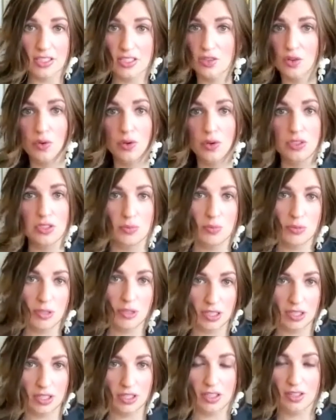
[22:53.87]
is going to
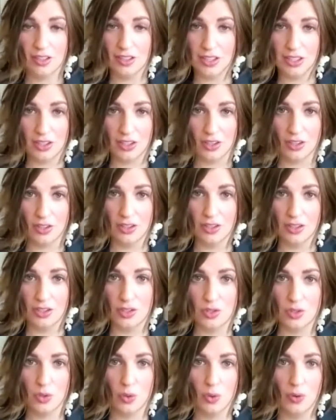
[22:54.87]
be
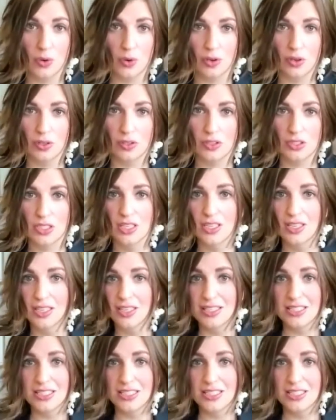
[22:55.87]
geared towards